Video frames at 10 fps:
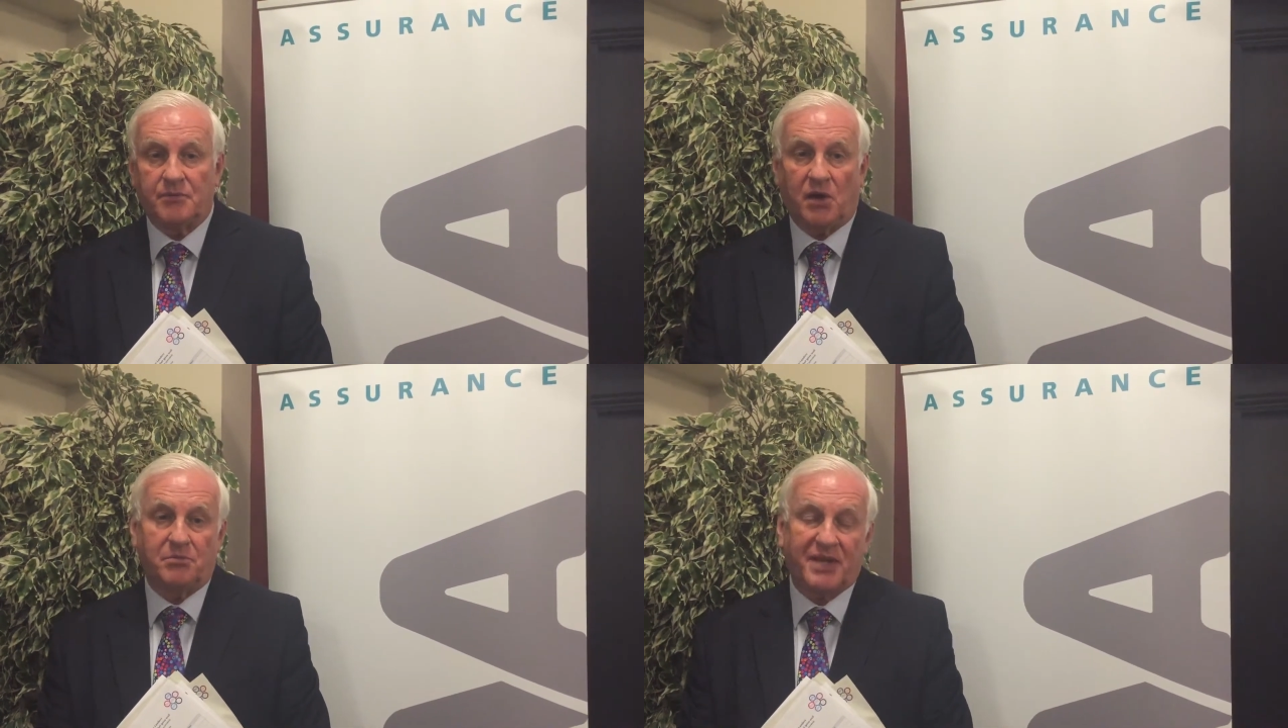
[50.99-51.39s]

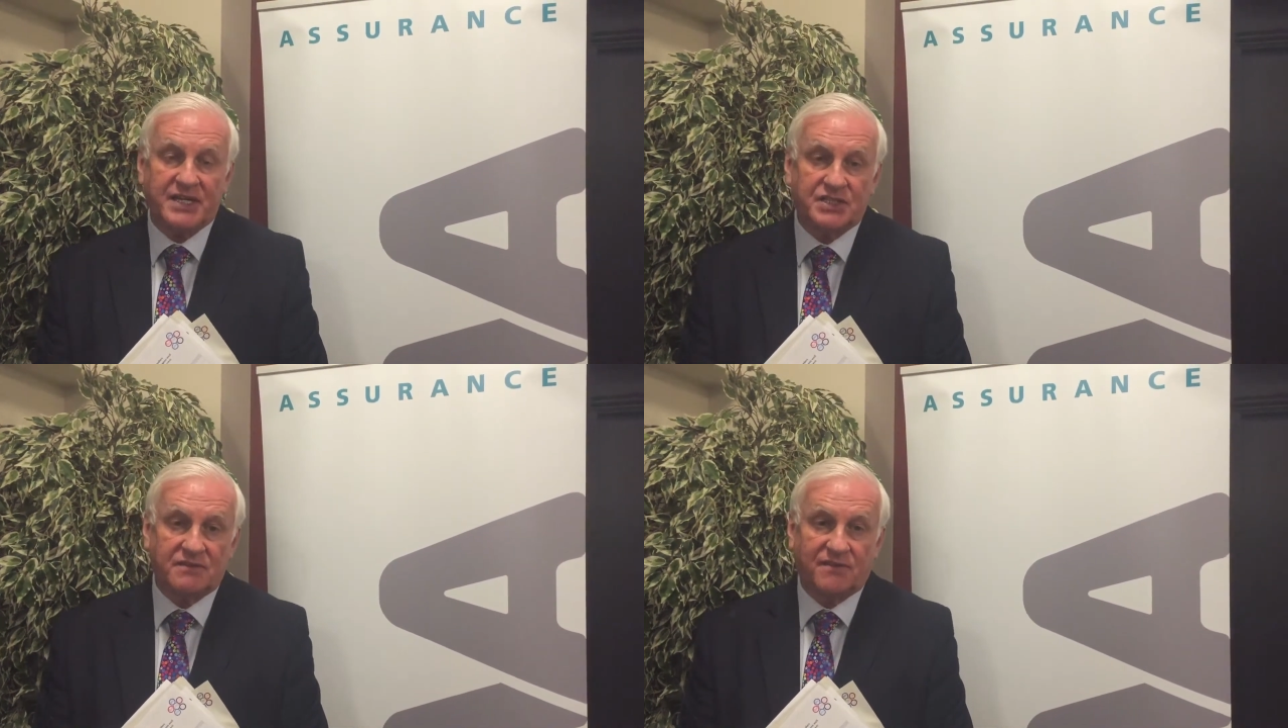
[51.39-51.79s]
on
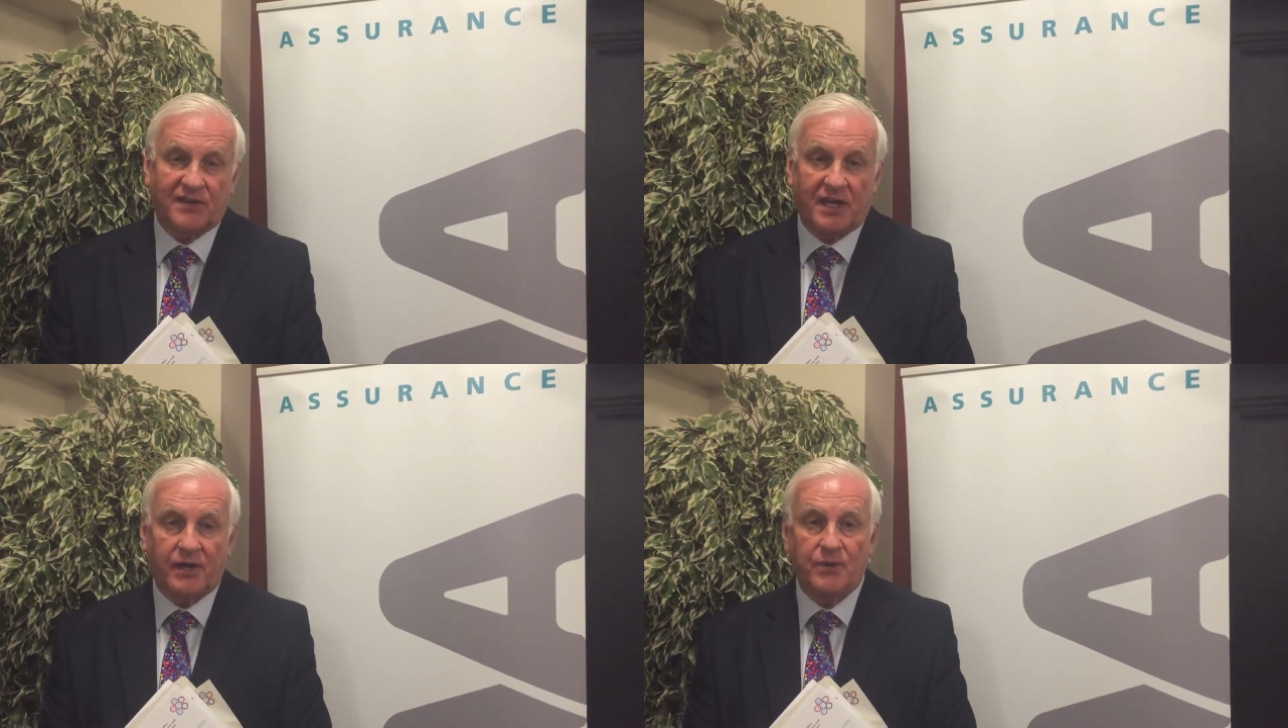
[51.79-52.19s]
patient
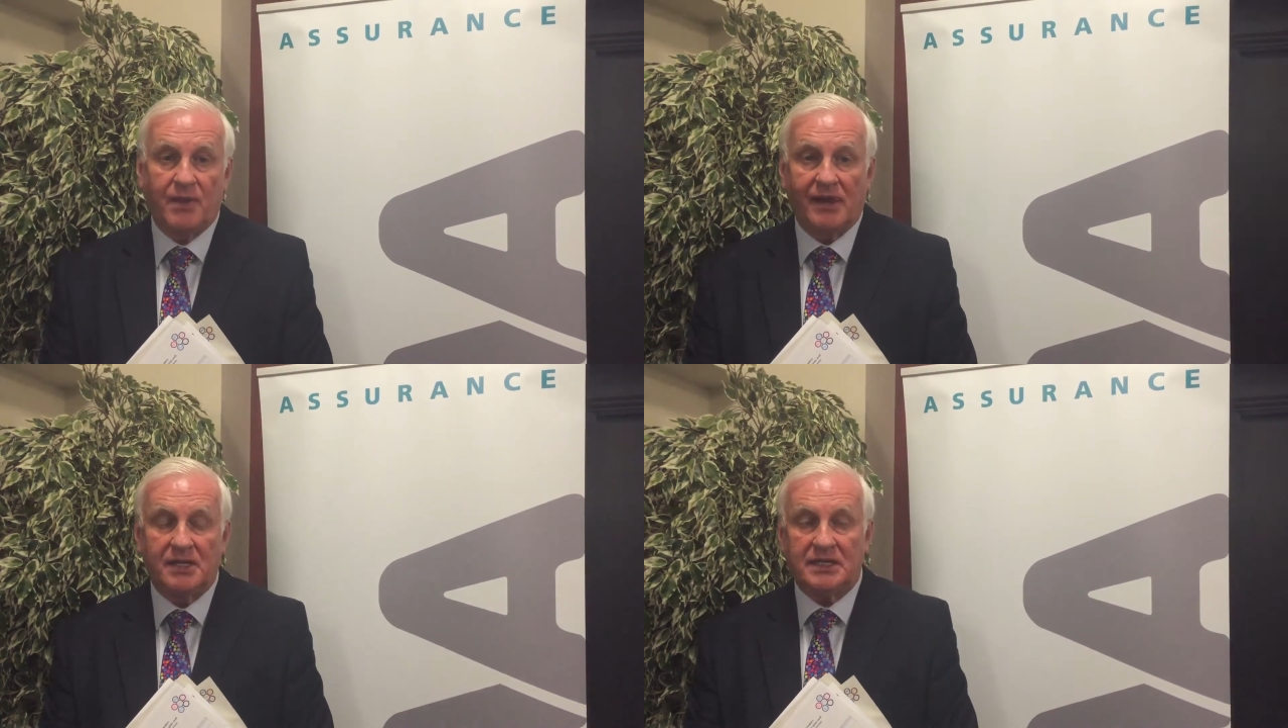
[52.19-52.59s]
flow,
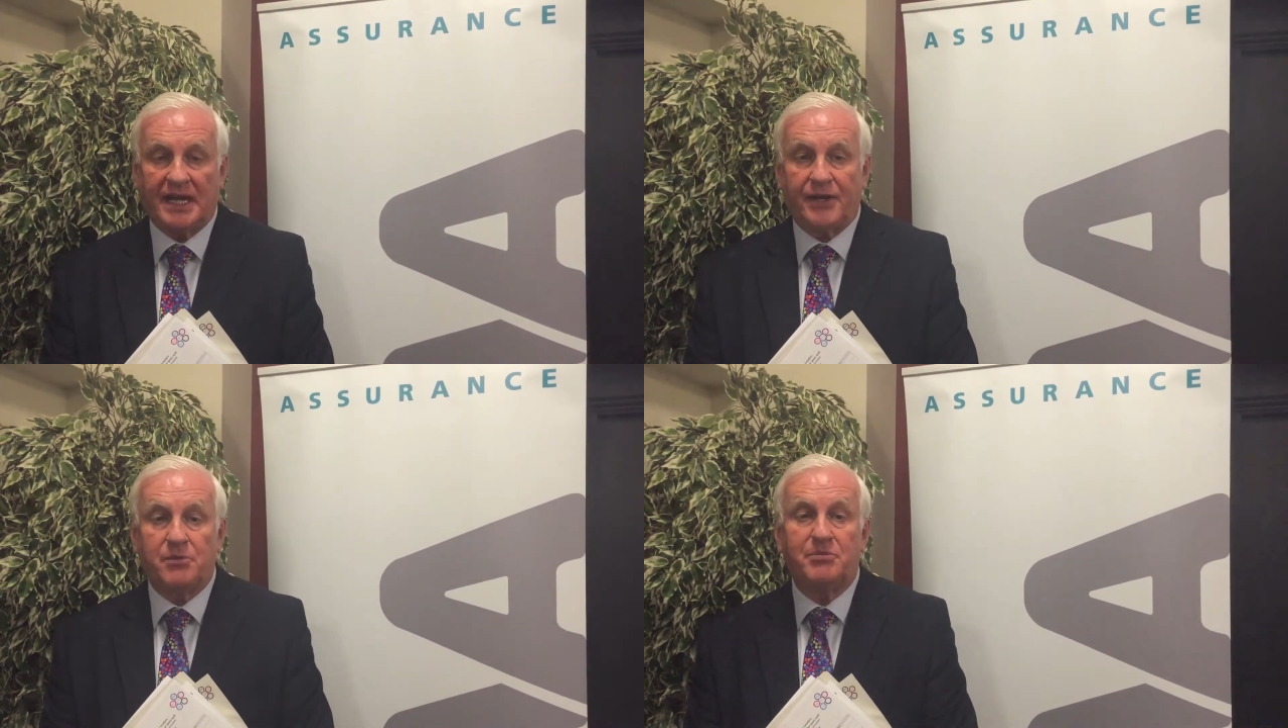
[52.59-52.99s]

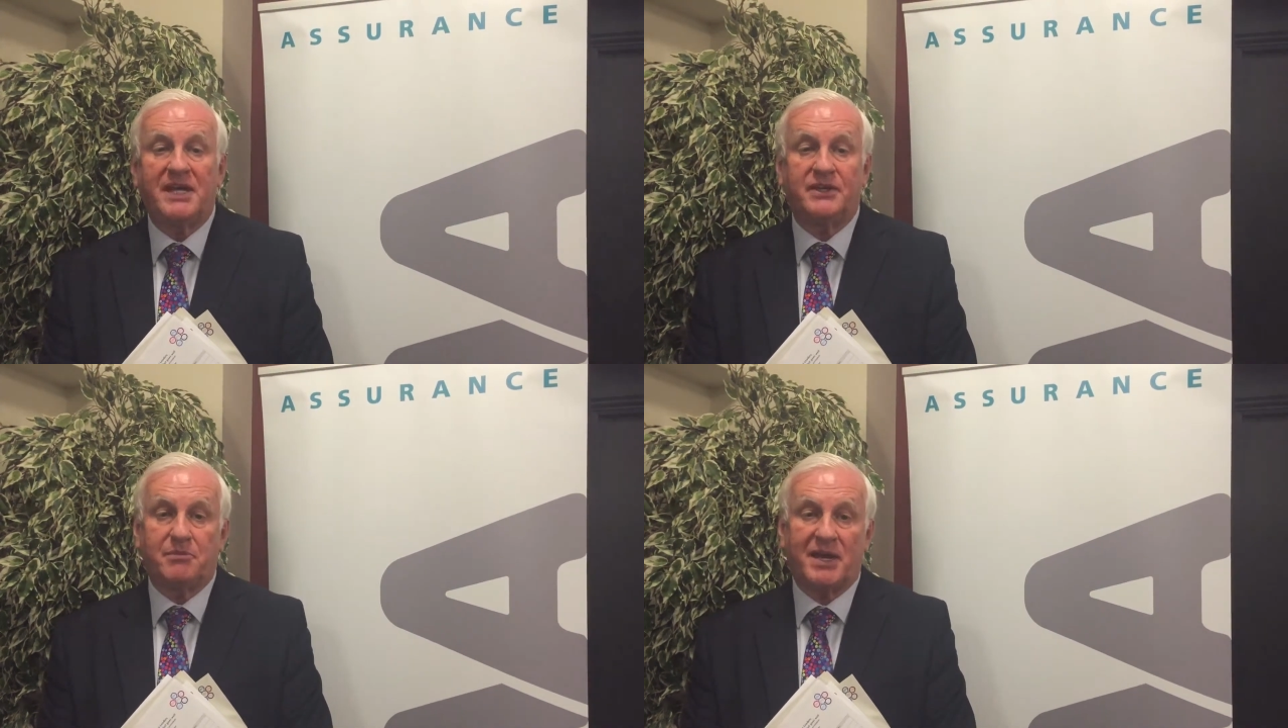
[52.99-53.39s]
and on
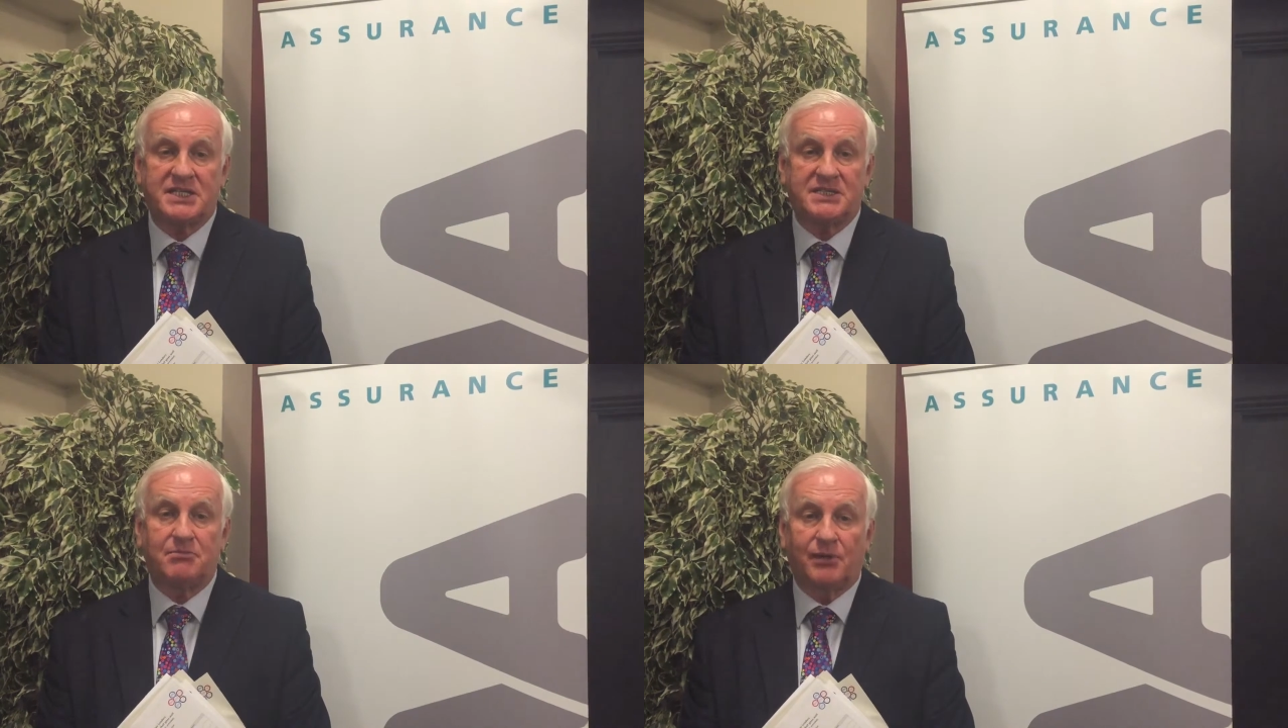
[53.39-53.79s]
being the
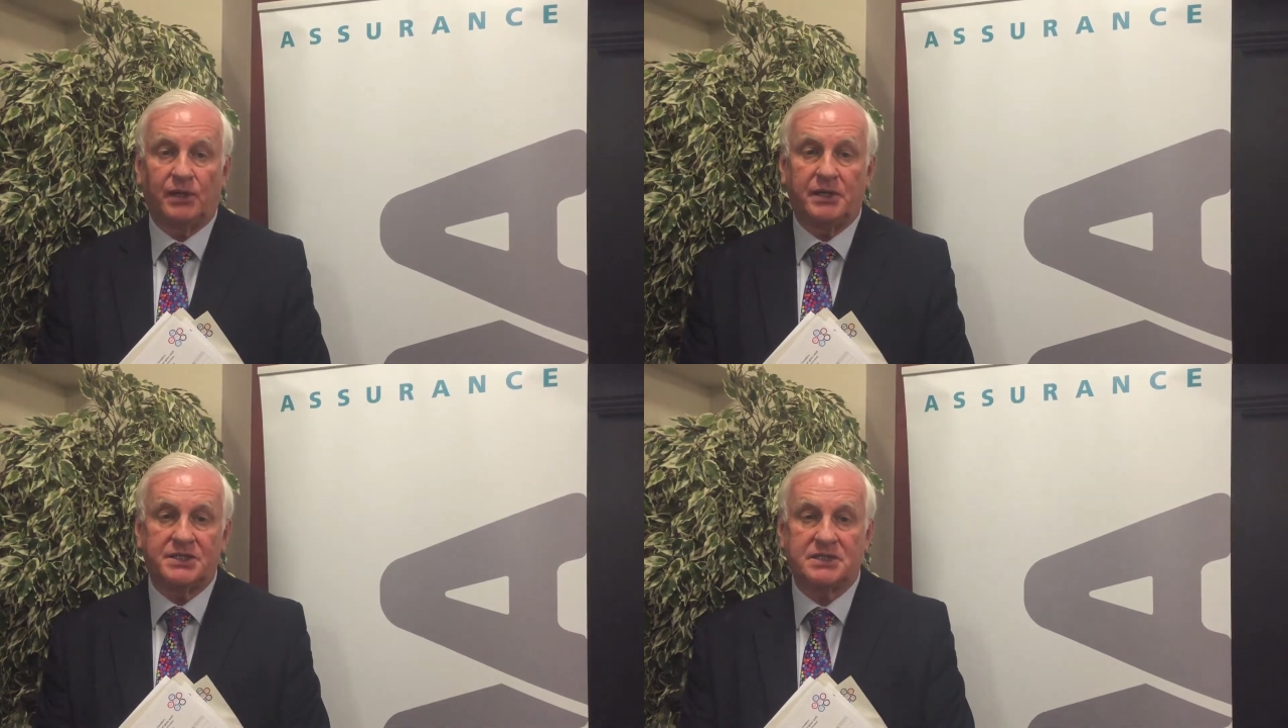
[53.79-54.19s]
best
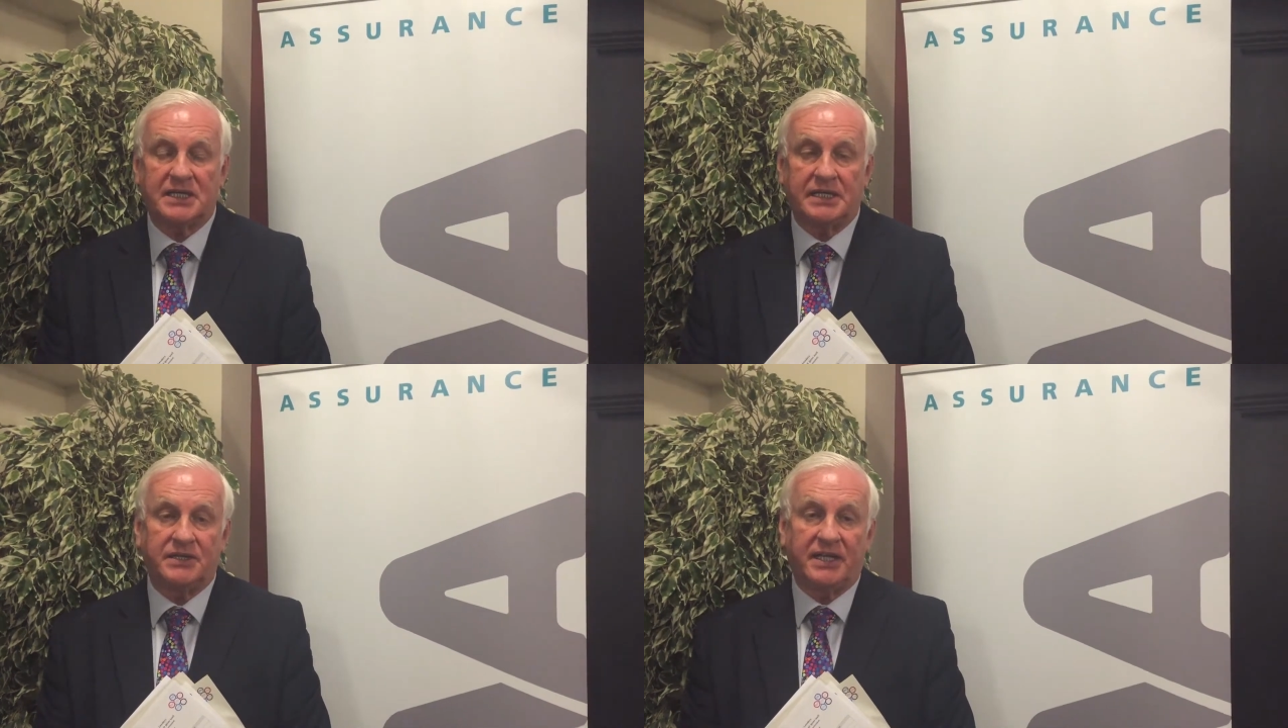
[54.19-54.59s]
employers
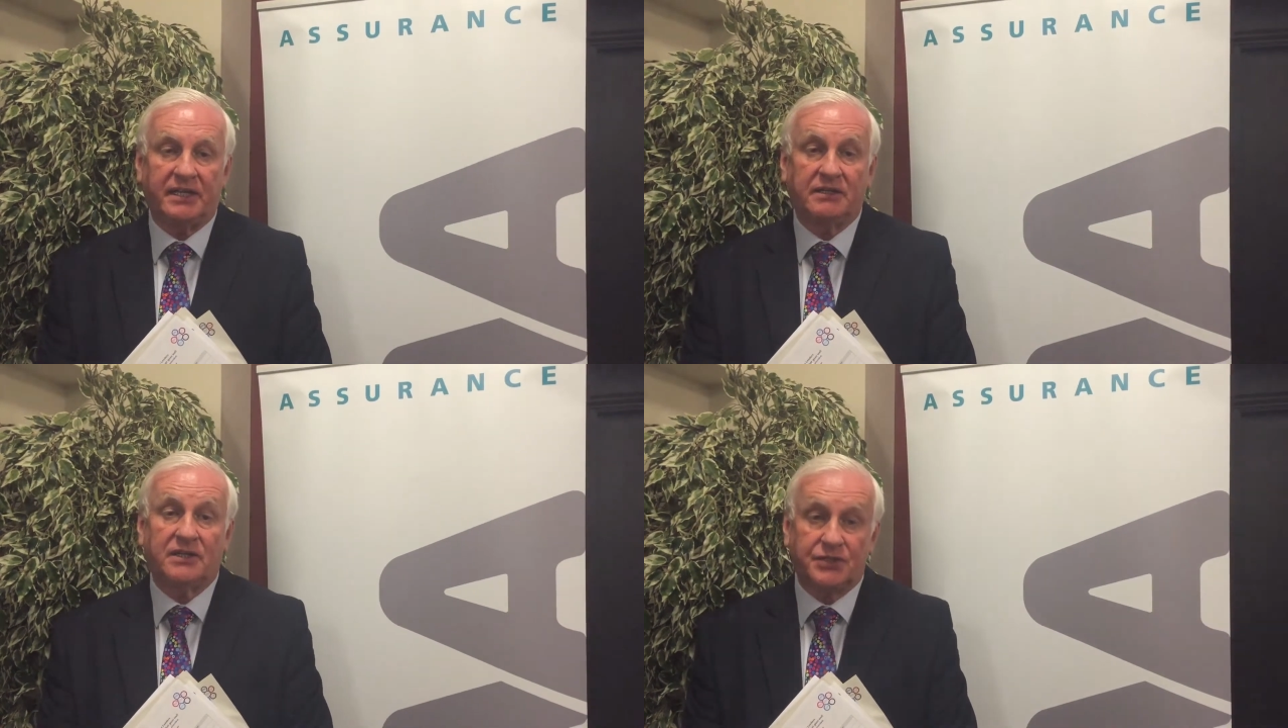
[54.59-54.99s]
in
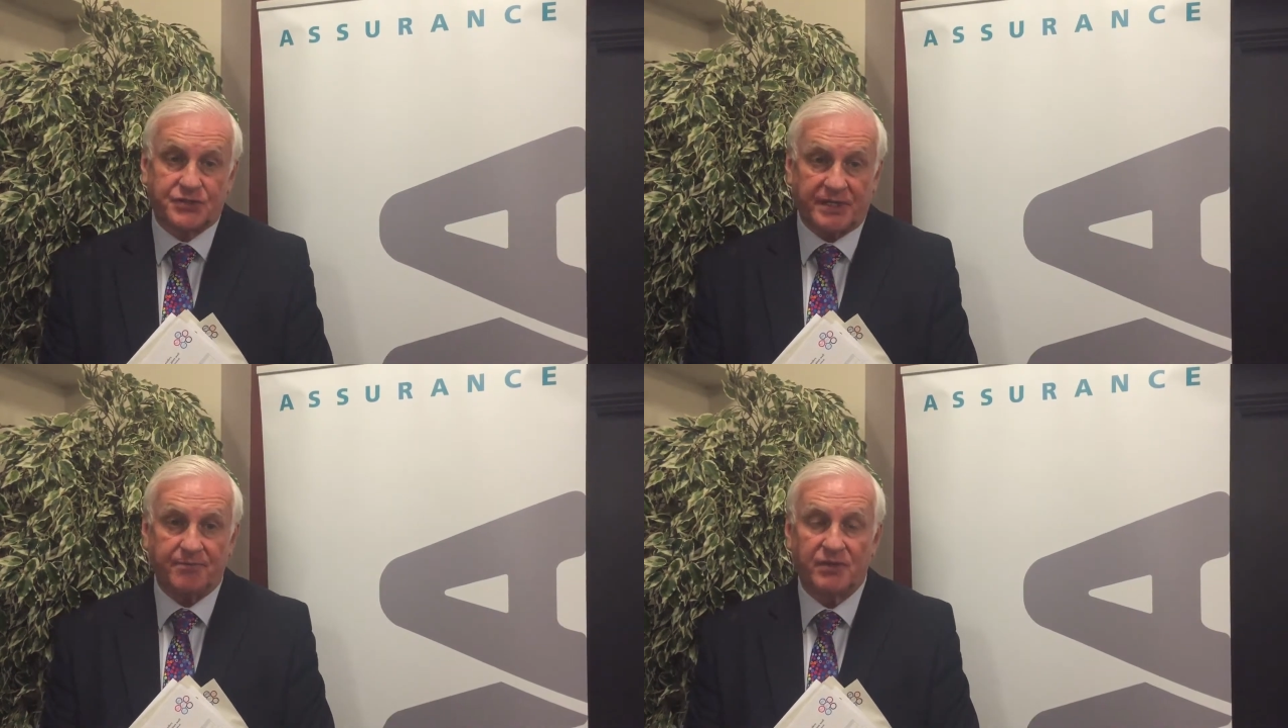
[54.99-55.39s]
the
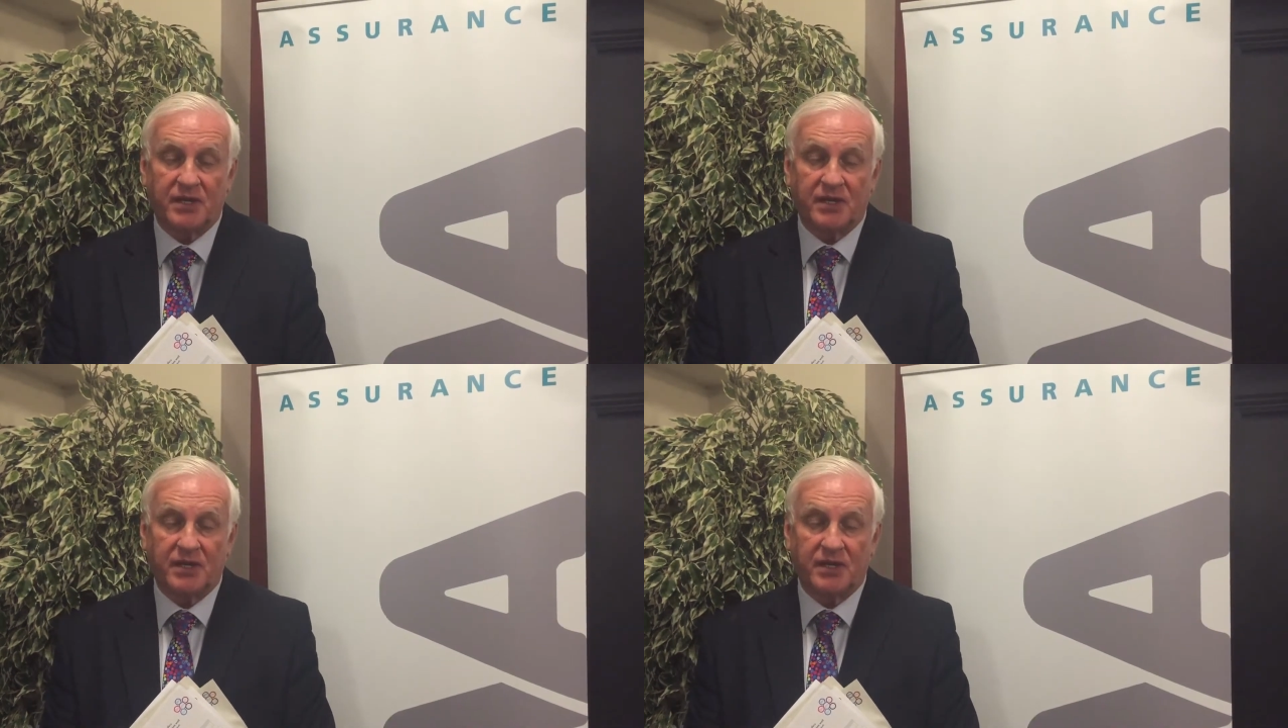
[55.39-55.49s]
country.